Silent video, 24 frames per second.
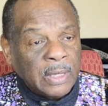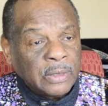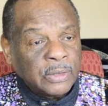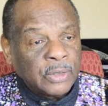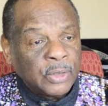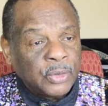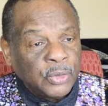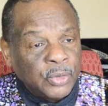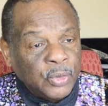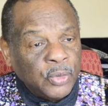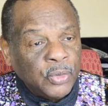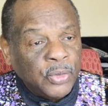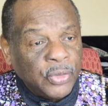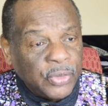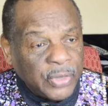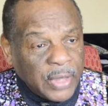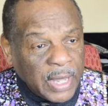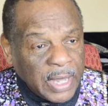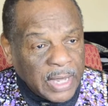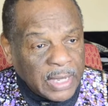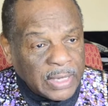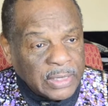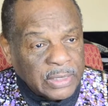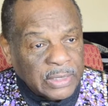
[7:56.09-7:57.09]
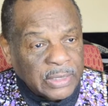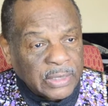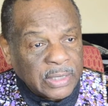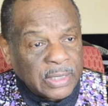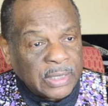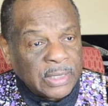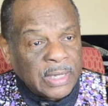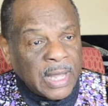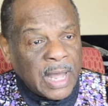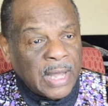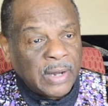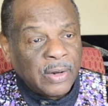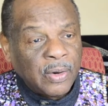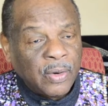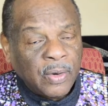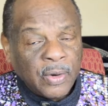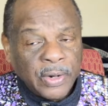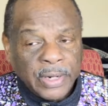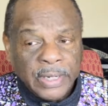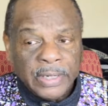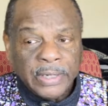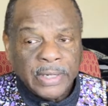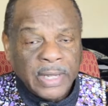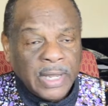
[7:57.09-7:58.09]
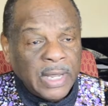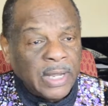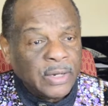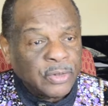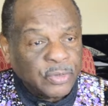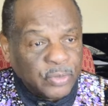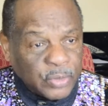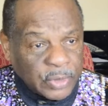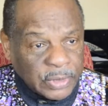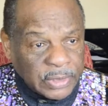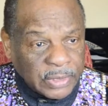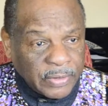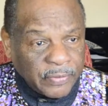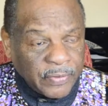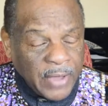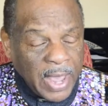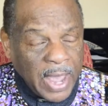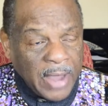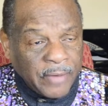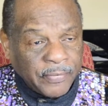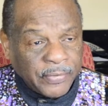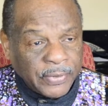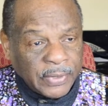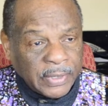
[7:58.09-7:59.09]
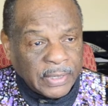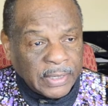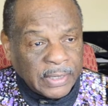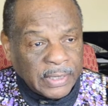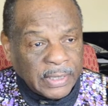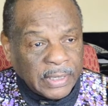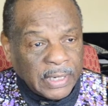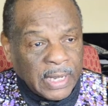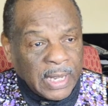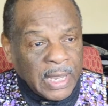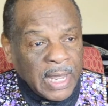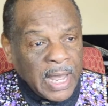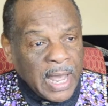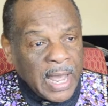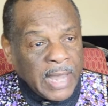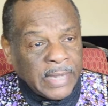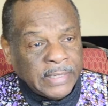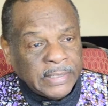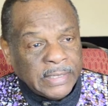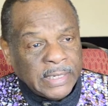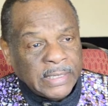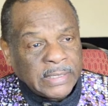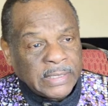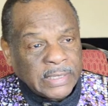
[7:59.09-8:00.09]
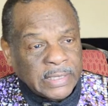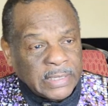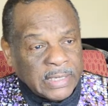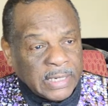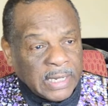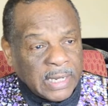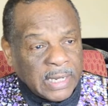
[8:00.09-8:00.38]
to do things that are in the interest of African identity